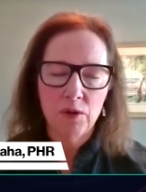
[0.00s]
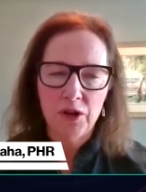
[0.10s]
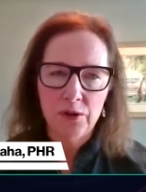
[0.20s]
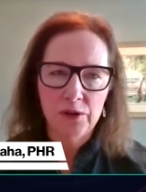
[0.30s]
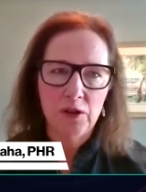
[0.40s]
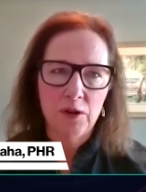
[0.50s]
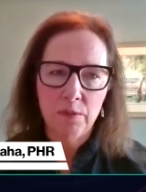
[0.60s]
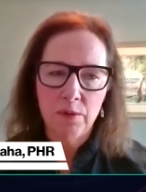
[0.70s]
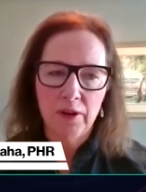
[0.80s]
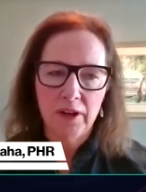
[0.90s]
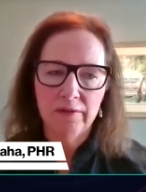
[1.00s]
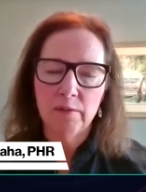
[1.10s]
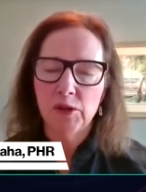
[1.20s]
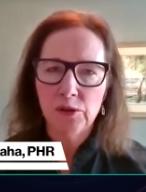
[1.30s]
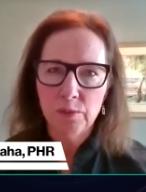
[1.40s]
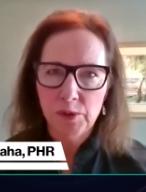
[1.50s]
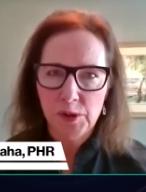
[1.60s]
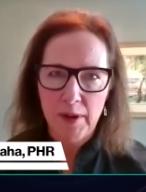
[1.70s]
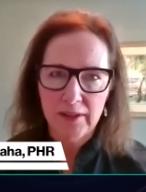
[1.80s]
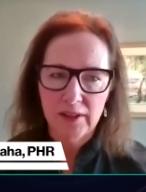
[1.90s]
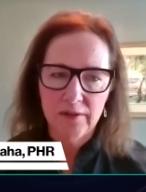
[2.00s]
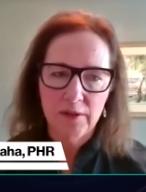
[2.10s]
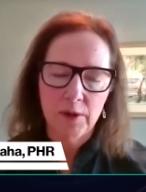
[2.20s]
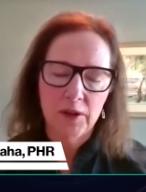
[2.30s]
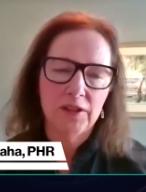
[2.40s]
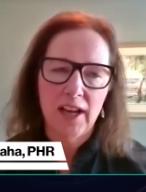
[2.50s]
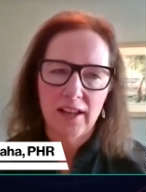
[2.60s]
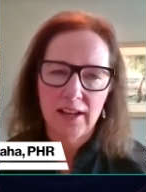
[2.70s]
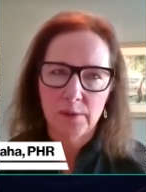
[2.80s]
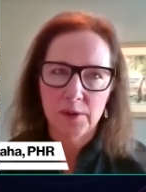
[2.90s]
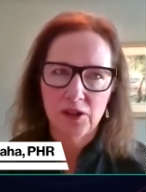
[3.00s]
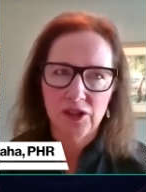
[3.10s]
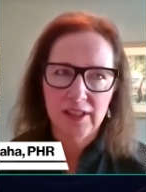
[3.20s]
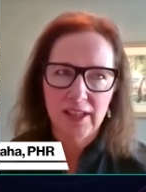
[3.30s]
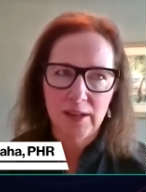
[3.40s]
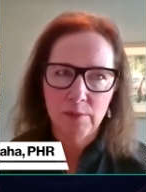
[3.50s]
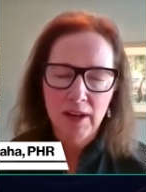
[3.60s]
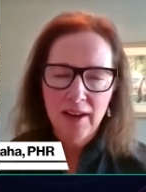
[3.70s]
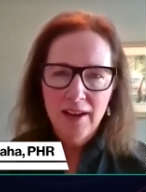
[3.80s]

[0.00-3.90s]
know we're using or employing from a tool perspective and with our talent acquisition team,